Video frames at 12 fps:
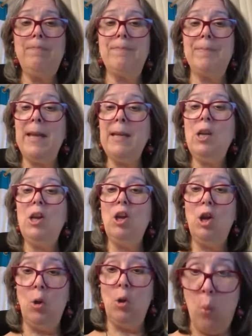Then
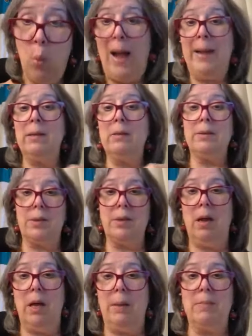wild
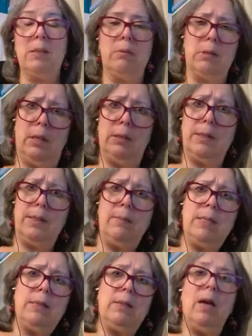thyme. So it's not the same
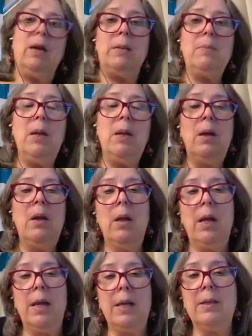as thyme.
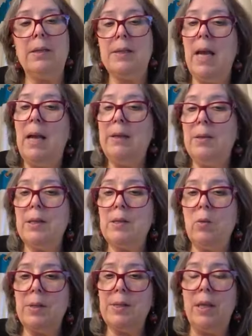And in Italian, it's
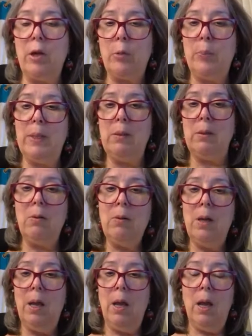called serpillo.
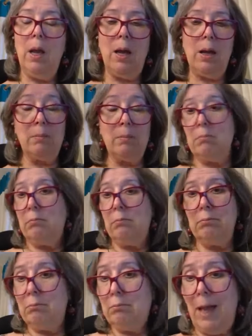
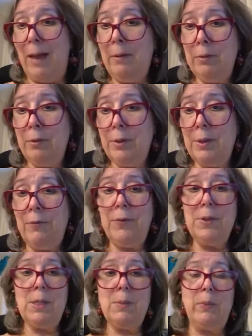I don't know the
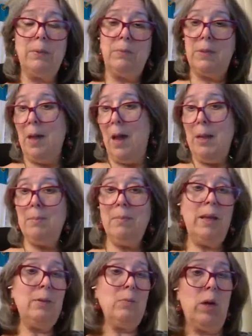difference, but thyme
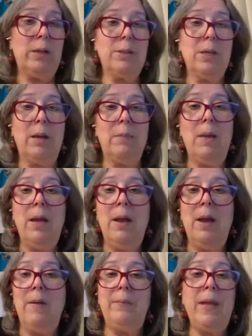and wild thyme.
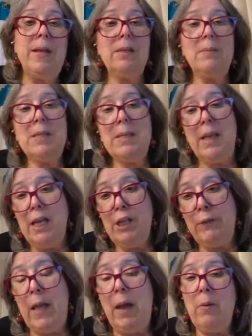Then some
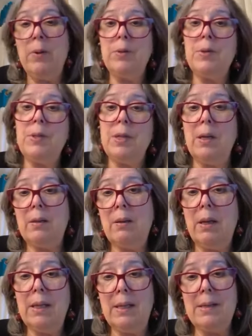sage flowers,
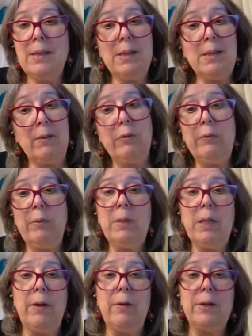and I guess that's different from
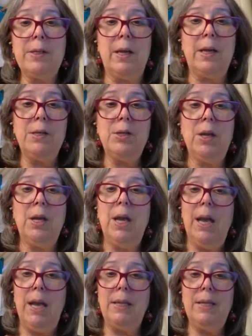clary sage.
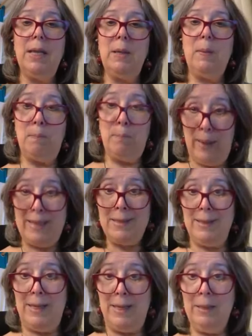And then
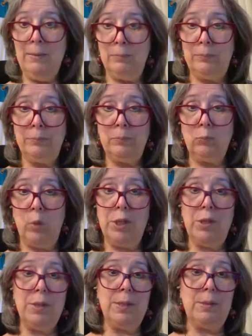betony,
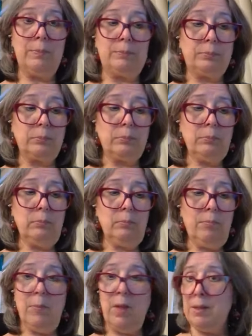which is
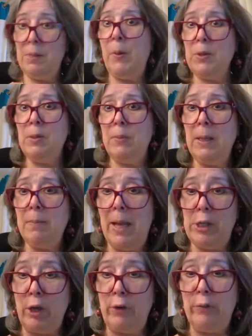supposed to be a
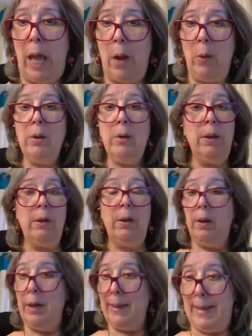magic flower.
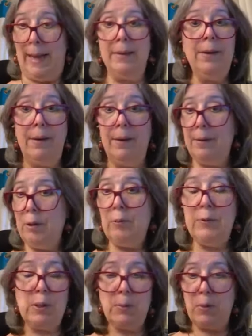Again, I don't know
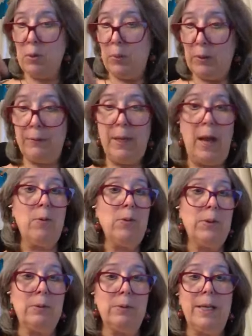if you're supposed to put the flower
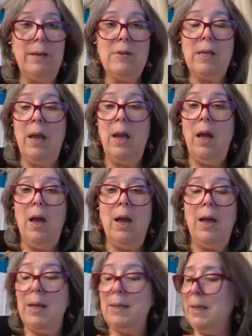or the leaves.
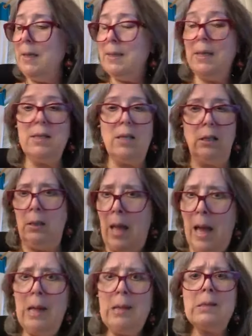And then it says
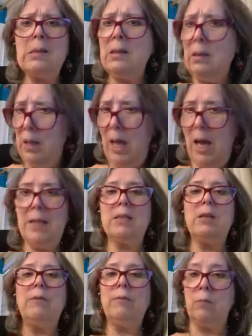lots and
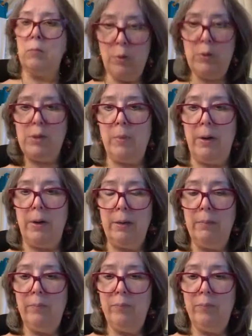lots of rosemary.